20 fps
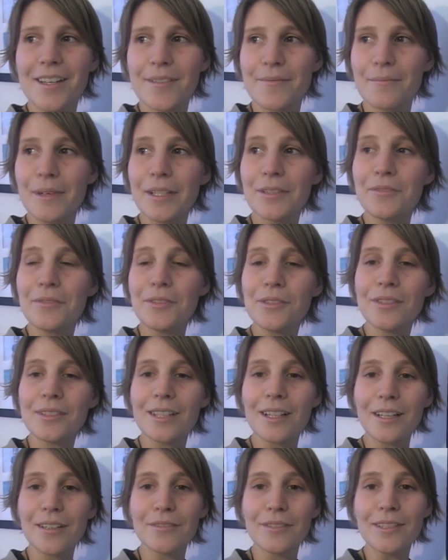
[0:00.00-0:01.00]
my true
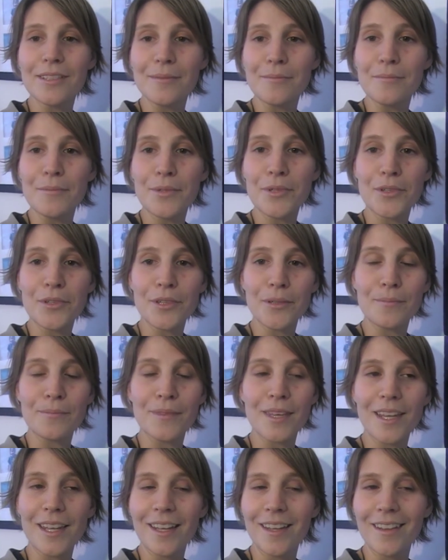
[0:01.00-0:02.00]
self is more
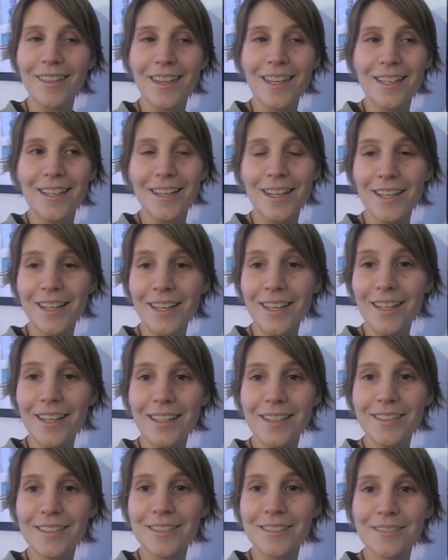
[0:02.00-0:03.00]
me than Nikki
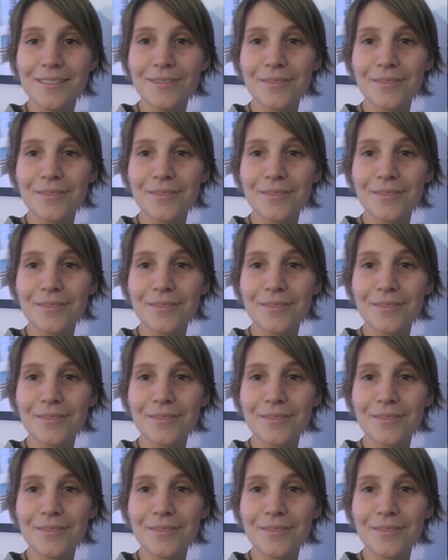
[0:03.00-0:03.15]
is.